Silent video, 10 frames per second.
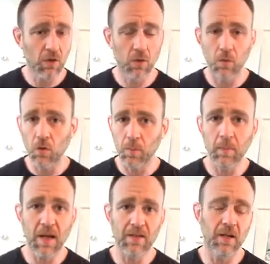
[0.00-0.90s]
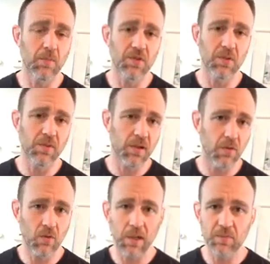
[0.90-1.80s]
open mat time or something,
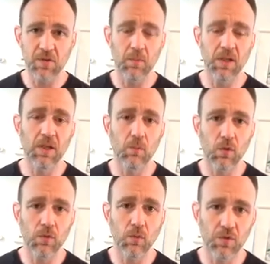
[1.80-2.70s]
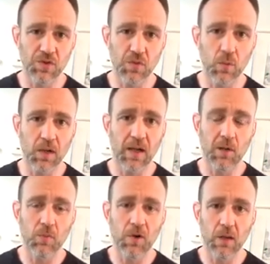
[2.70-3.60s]
I'll grab somebody and we'll just work
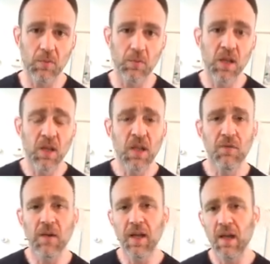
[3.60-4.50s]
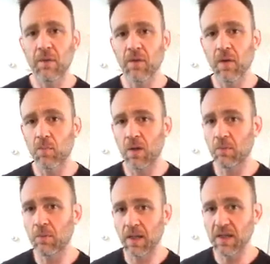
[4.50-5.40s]
out a problem. If I have a
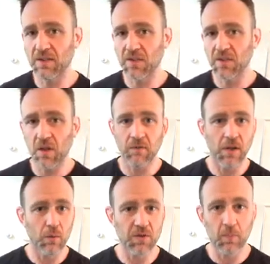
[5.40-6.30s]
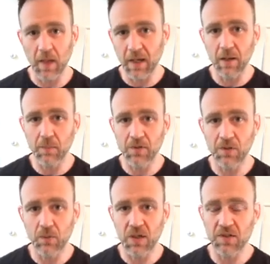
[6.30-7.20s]
problem I need to solve, I always back up
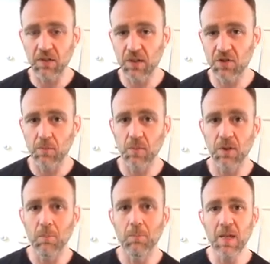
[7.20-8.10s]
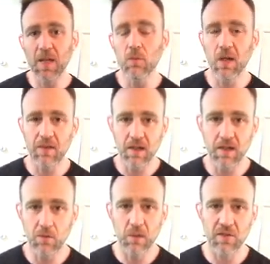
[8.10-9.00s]
to do isolation. But the main way that
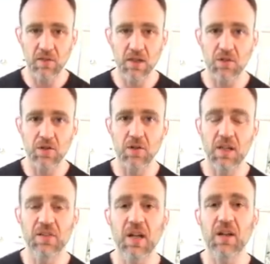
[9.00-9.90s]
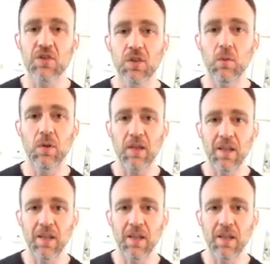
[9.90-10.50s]
I do isolation is actually